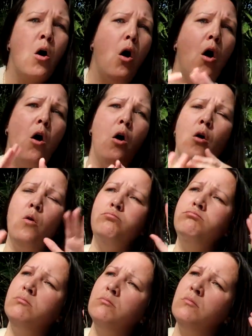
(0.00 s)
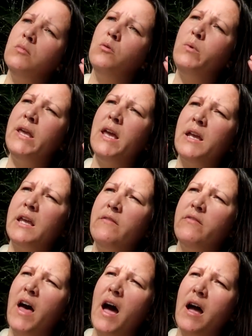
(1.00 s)
Oh, we can't
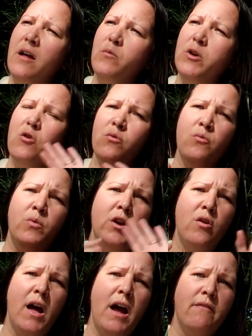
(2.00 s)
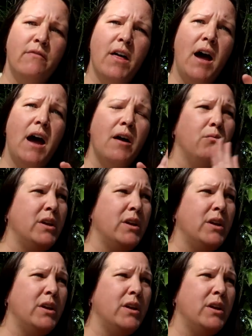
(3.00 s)
give that. We don't have that.